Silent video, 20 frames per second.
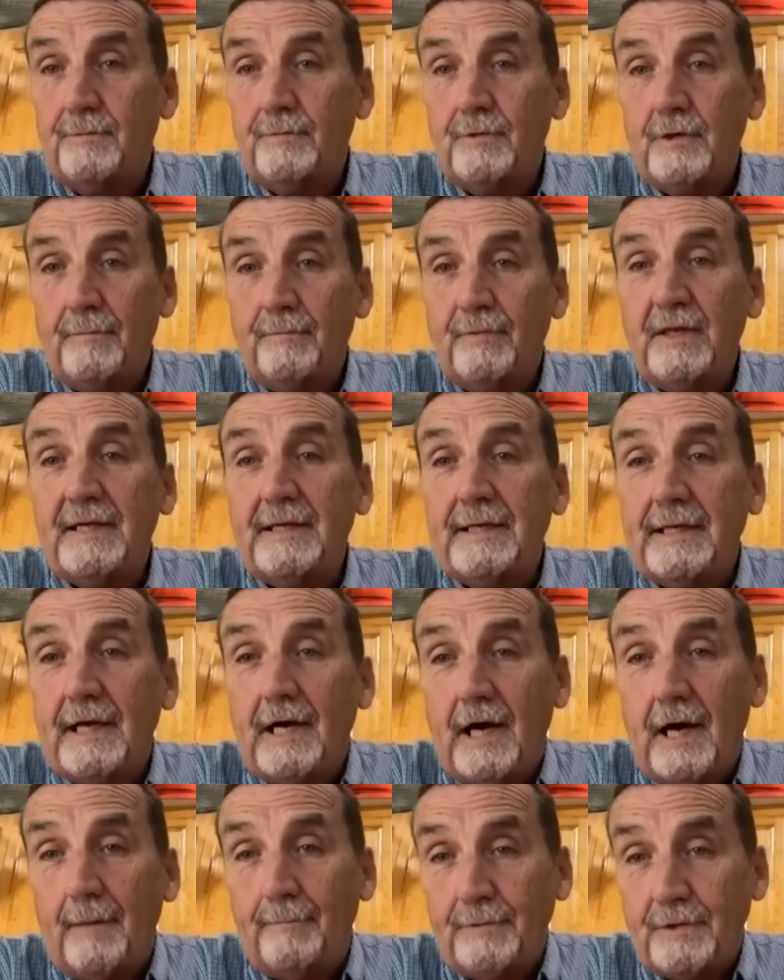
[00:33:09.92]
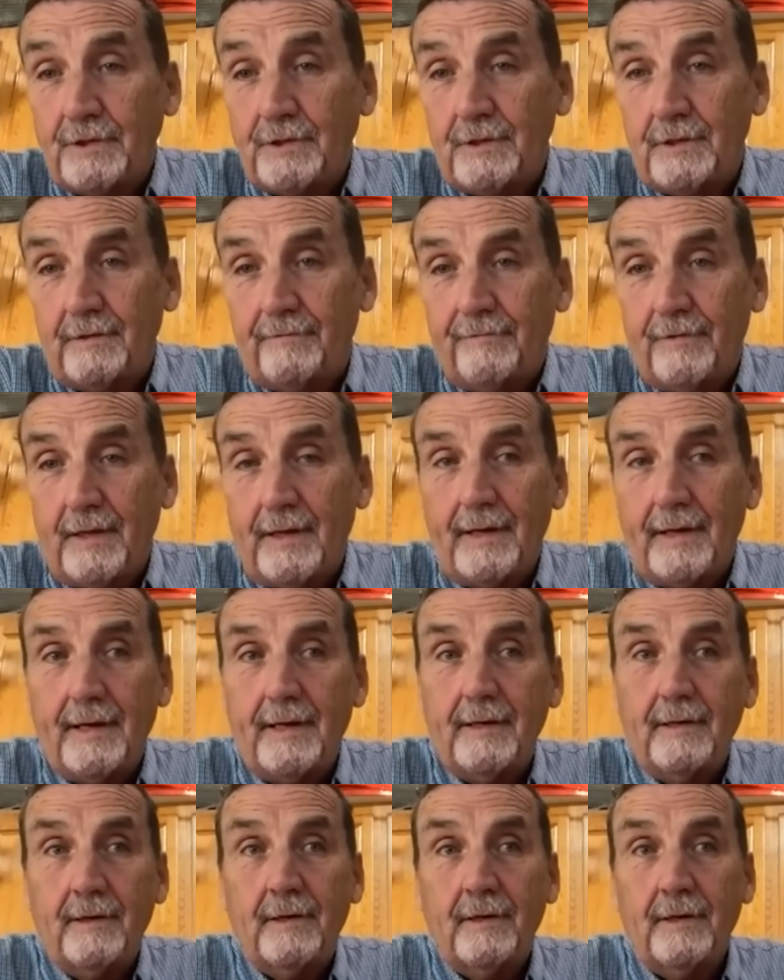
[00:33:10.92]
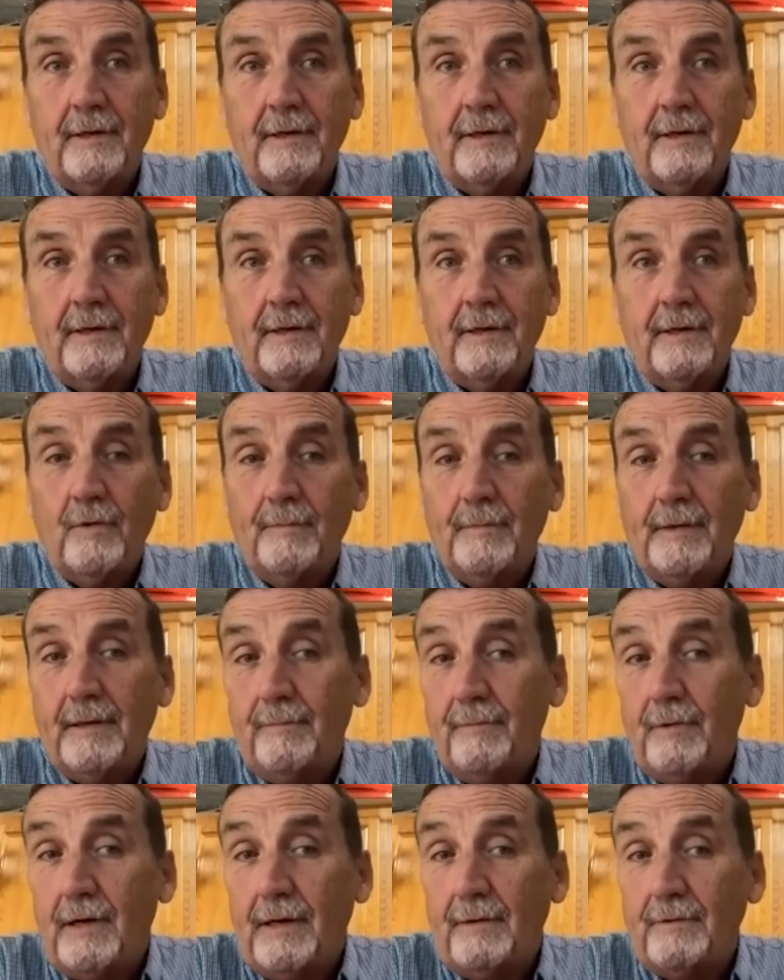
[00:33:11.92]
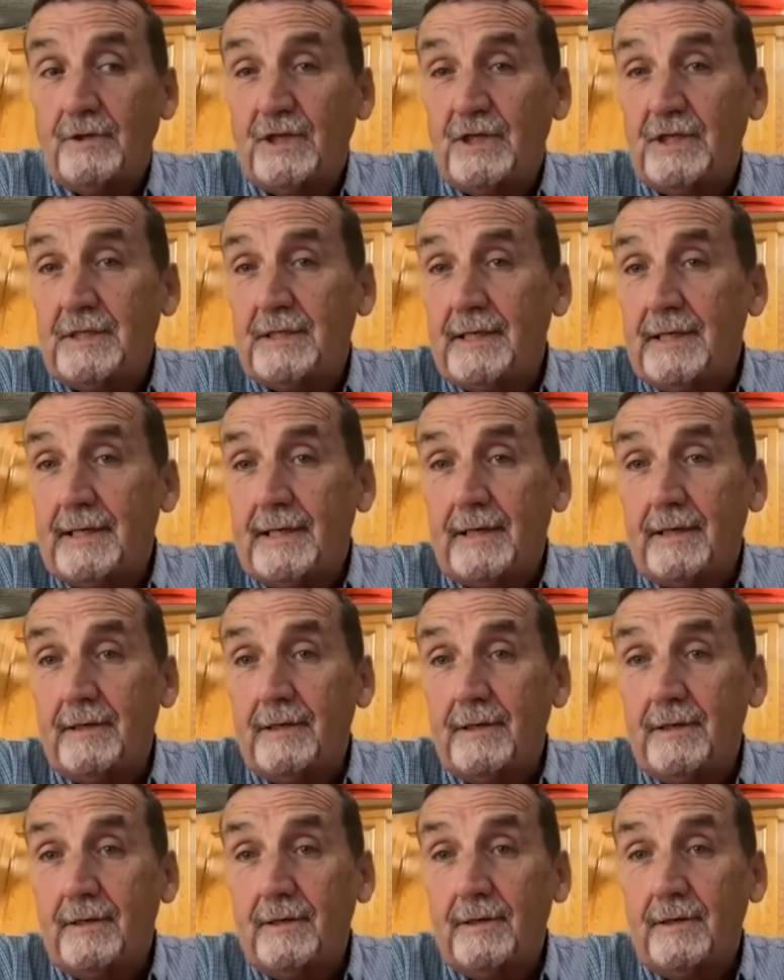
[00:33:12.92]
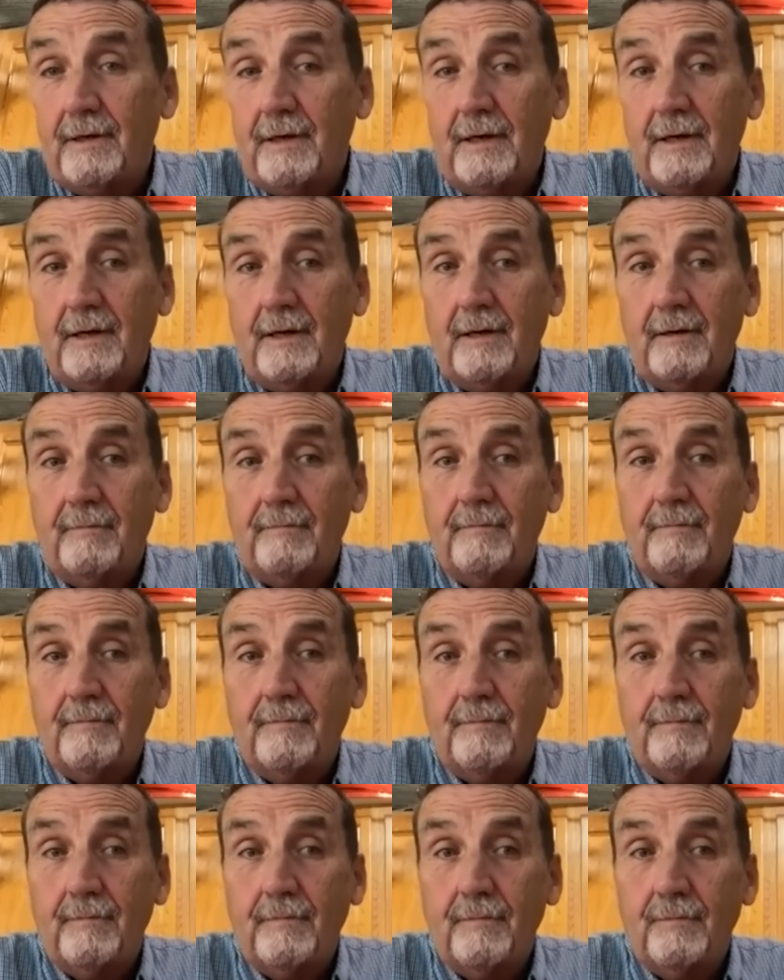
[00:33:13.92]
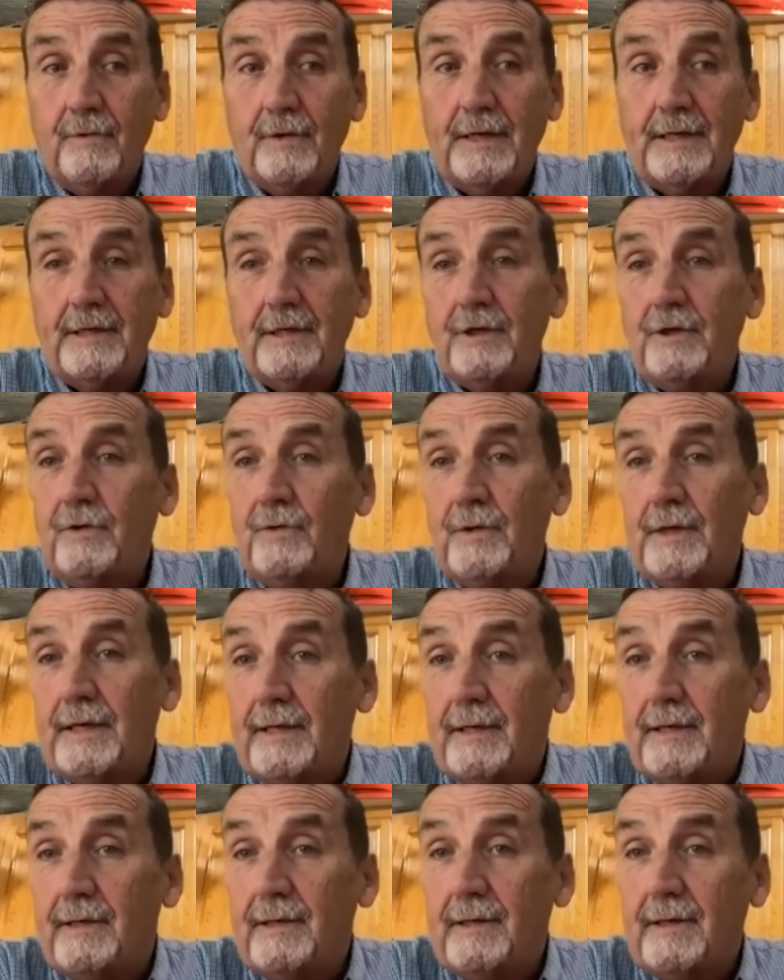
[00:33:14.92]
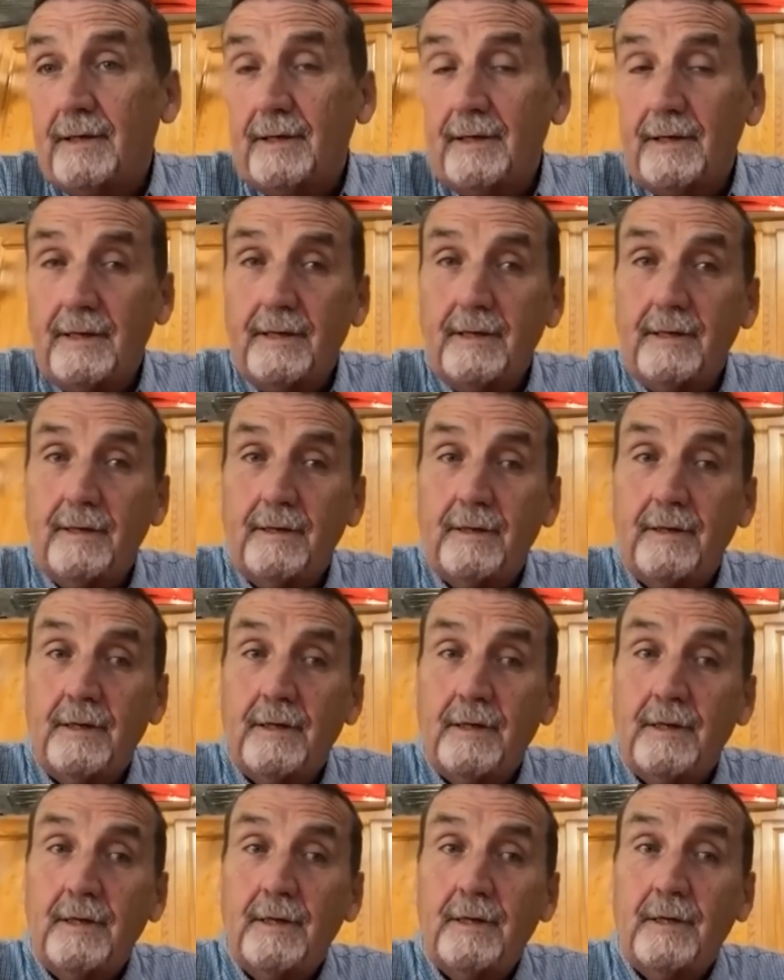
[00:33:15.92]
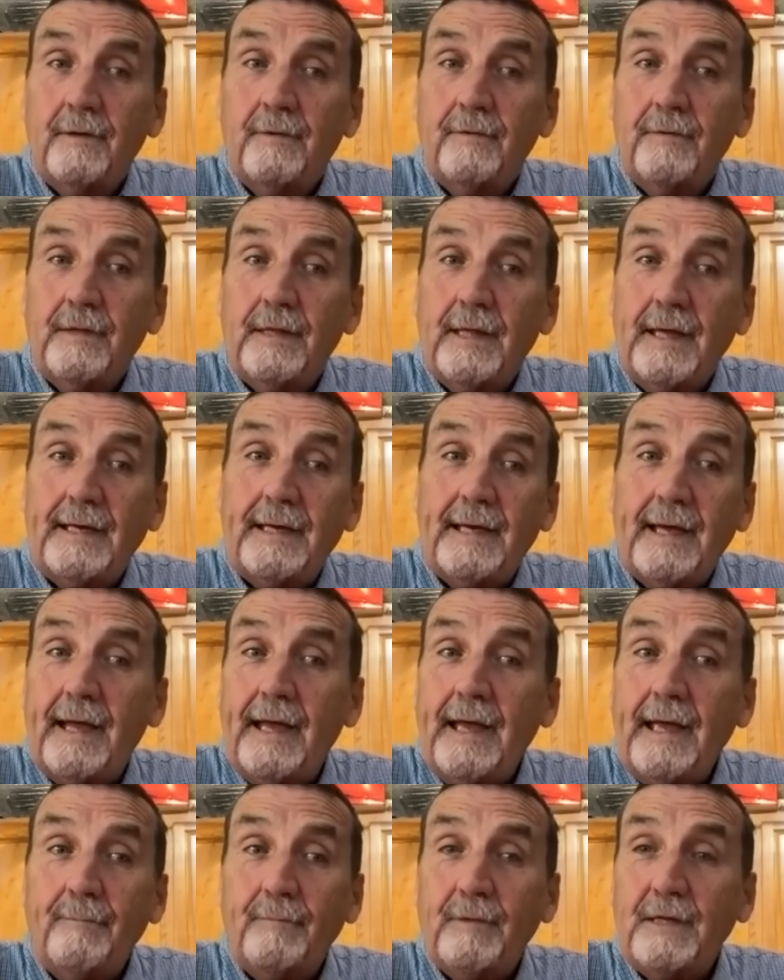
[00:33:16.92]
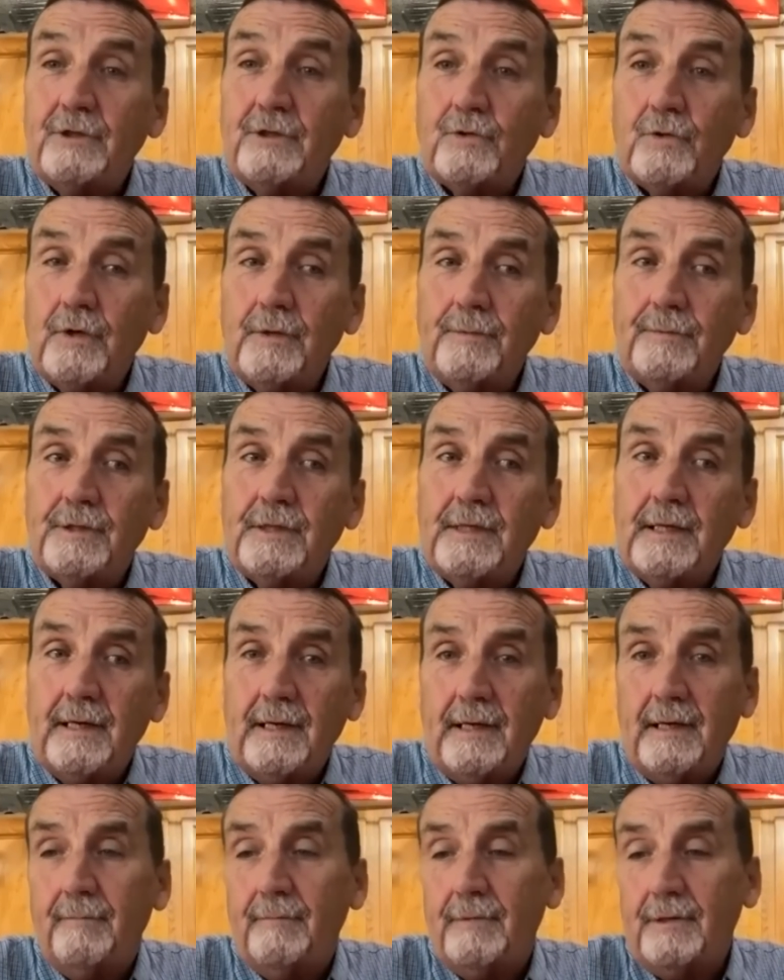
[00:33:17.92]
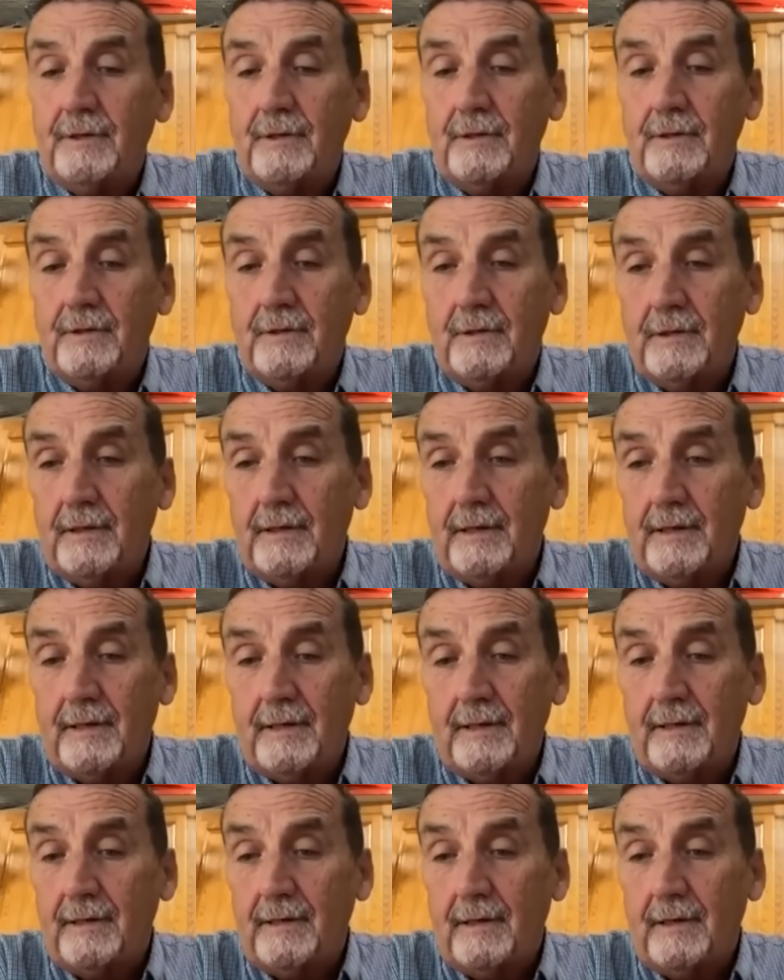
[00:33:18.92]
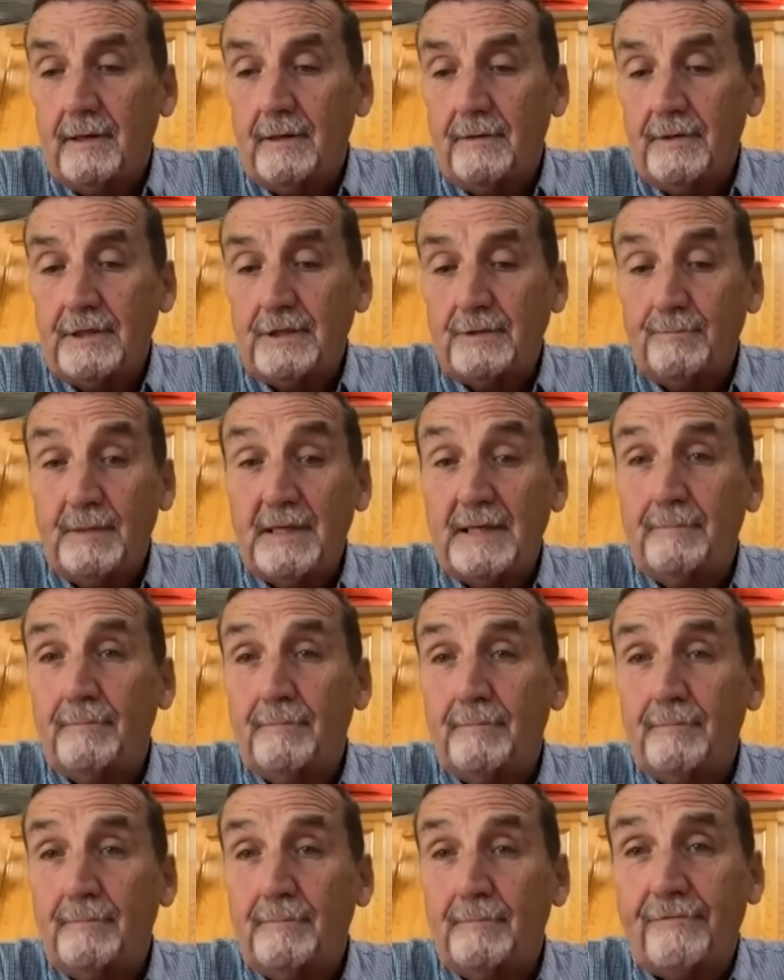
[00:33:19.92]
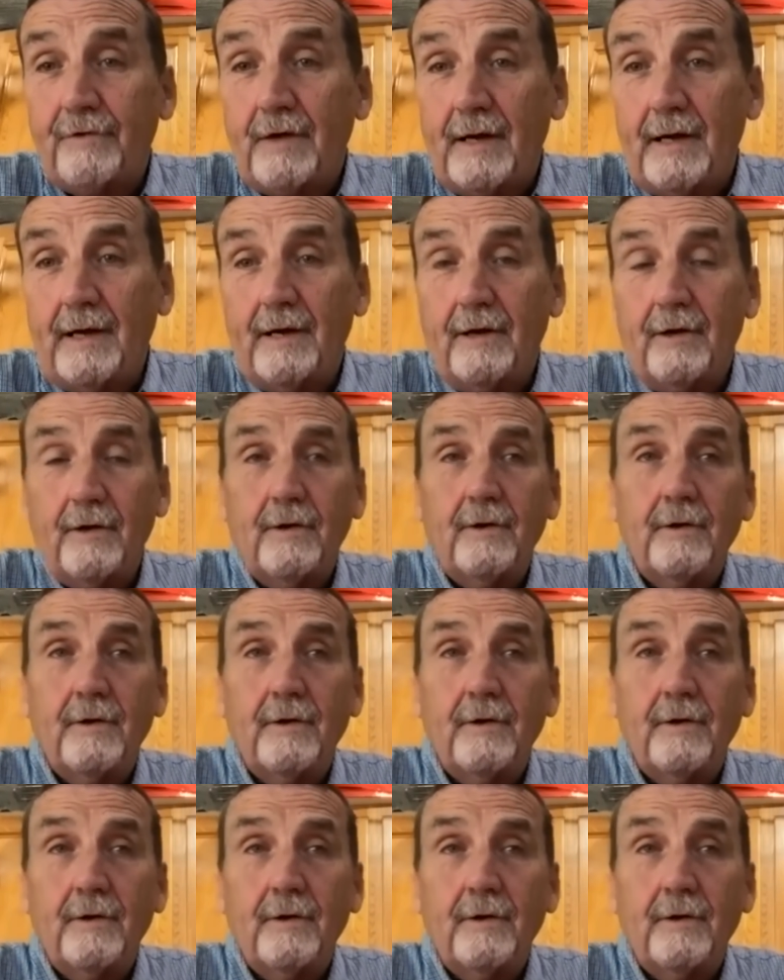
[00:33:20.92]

completely opposite of that. Remember, I was sick, um, ready to quit. And they came, these orbs came, and, and uh, these big balls of fire